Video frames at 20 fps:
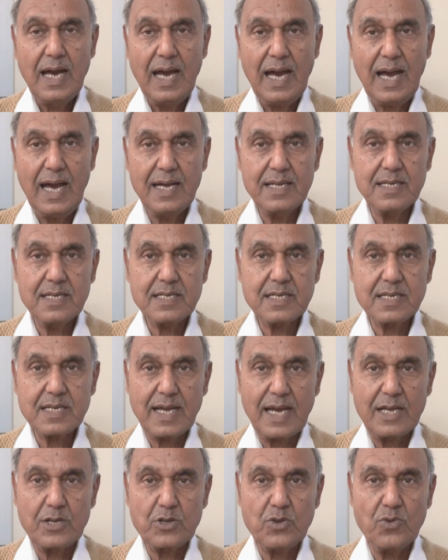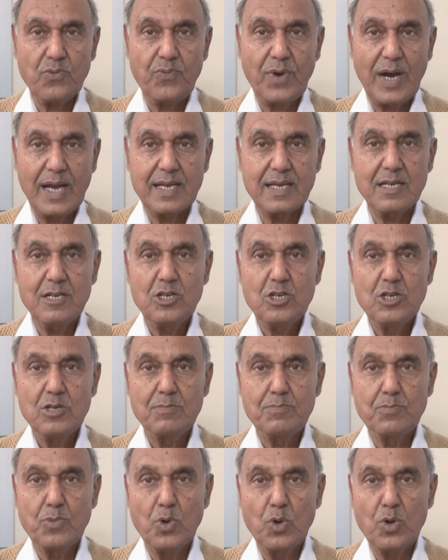and try to find
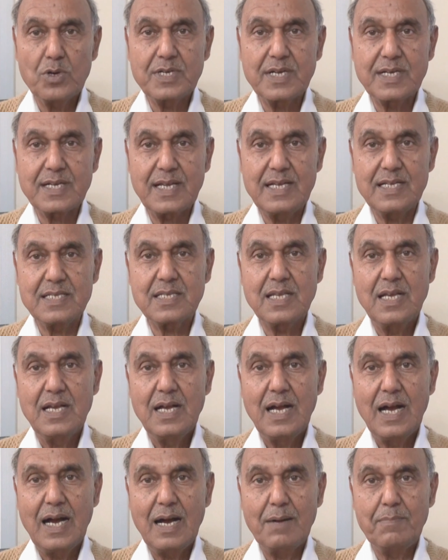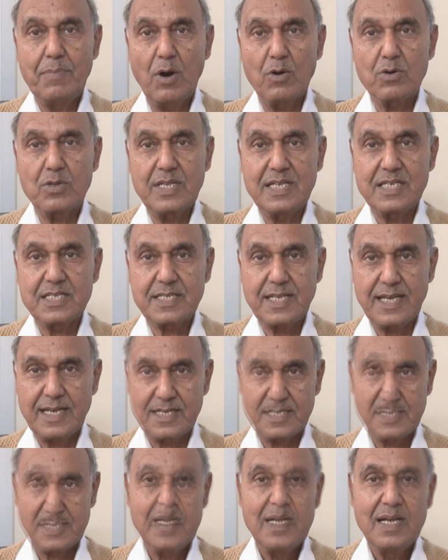more details about these
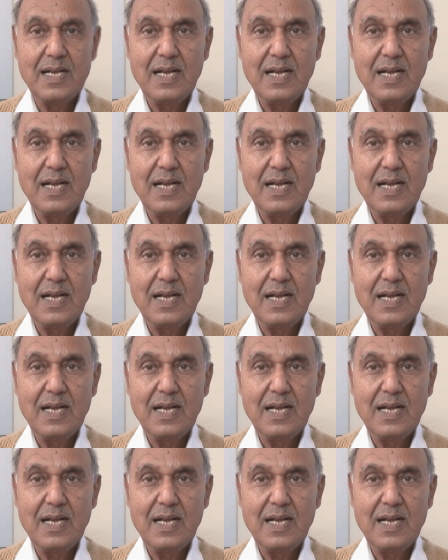things.